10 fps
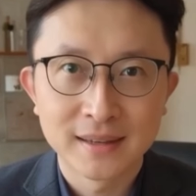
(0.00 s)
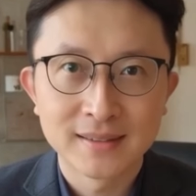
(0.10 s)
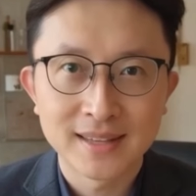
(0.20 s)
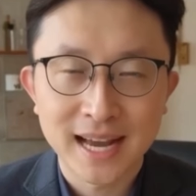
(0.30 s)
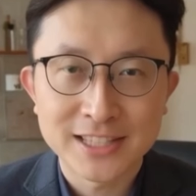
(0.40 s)

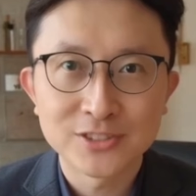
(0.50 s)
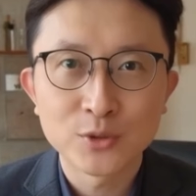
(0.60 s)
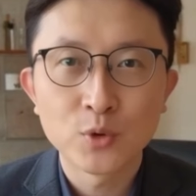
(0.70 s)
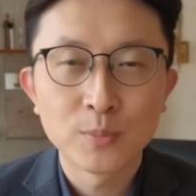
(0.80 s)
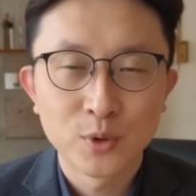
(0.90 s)
That's the
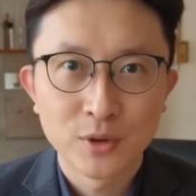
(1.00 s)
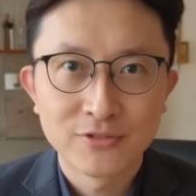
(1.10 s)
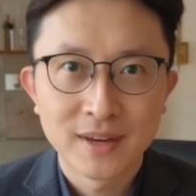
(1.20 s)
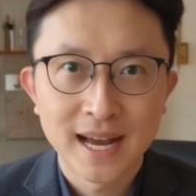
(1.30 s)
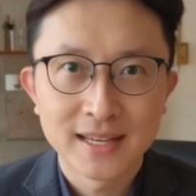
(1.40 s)
ripple
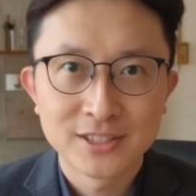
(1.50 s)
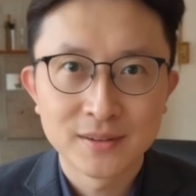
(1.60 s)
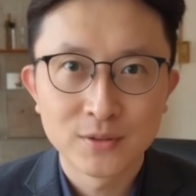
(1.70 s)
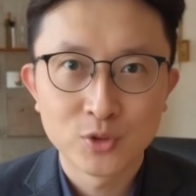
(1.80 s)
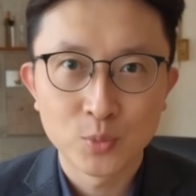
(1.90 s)
effect.
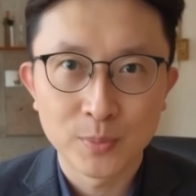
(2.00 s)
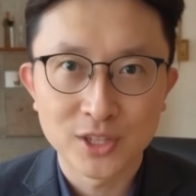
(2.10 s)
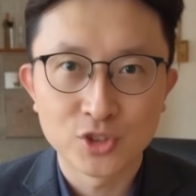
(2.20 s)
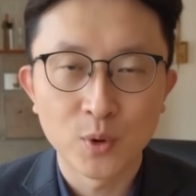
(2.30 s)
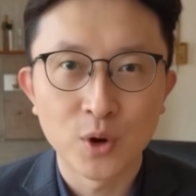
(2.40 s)
New
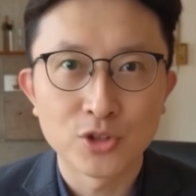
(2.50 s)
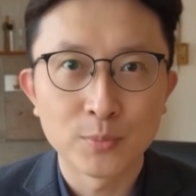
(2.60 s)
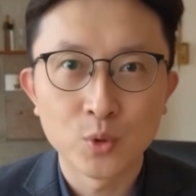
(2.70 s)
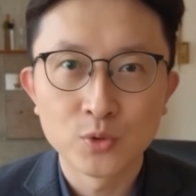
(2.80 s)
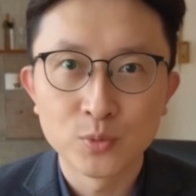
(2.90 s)
benchmarks
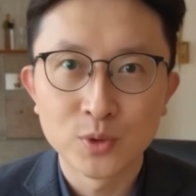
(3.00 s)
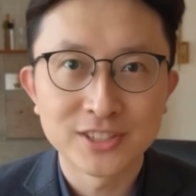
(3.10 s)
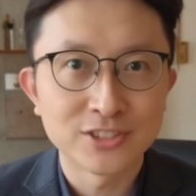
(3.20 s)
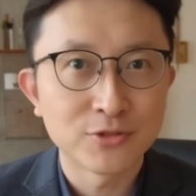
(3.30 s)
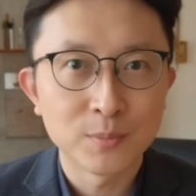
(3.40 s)
pull the
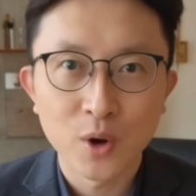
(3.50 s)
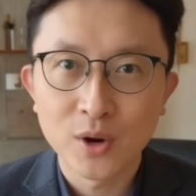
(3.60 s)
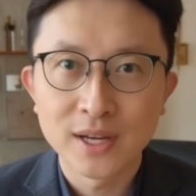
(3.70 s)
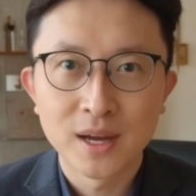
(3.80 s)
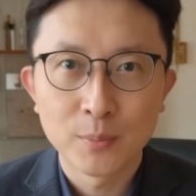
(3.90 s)
rest of the
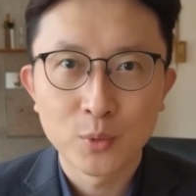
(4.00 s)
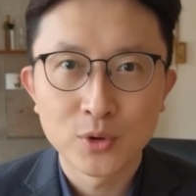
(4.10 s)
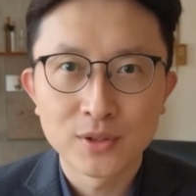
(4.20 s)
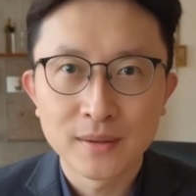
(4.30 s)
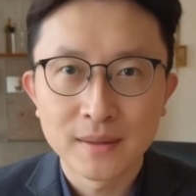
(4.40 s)
market
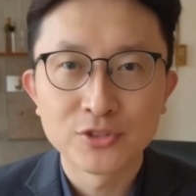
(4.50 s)
upward.